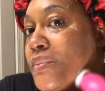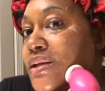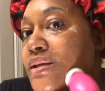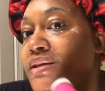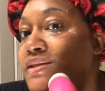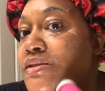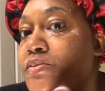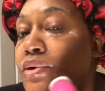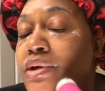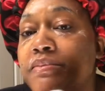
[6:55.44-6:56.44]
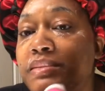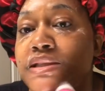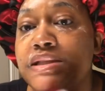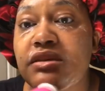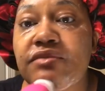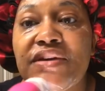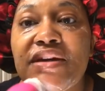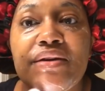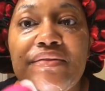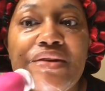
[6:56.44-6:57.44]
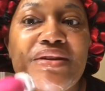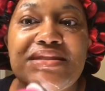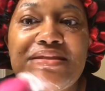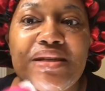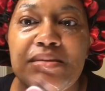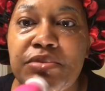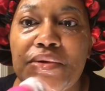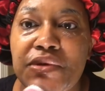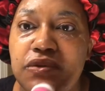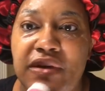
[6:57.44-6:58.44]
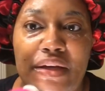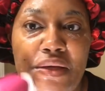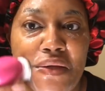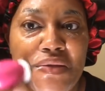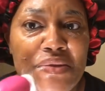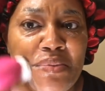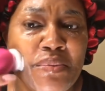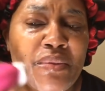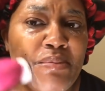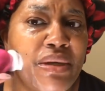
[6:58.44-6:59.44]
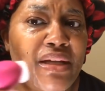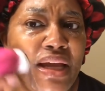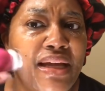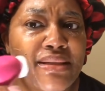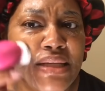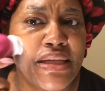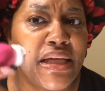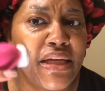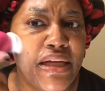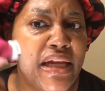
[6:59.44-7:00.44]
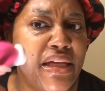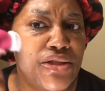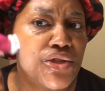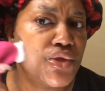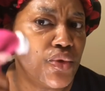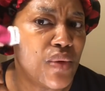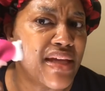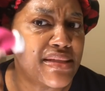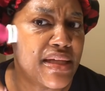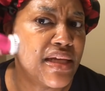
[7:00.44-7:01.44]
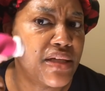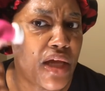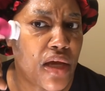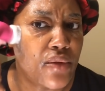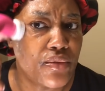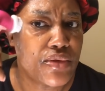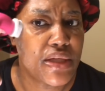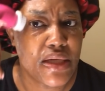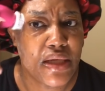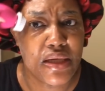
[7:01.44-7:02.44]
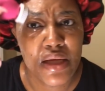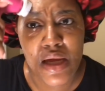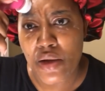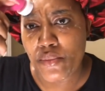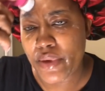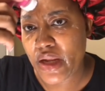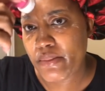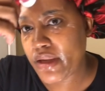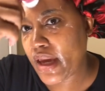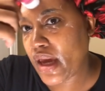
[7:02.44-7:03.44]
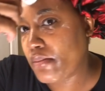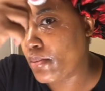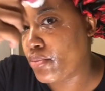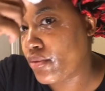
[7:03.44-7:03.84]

And this is pretty much it. Very, very simple, you guys. But like I said, getting into a skincare routine when I became a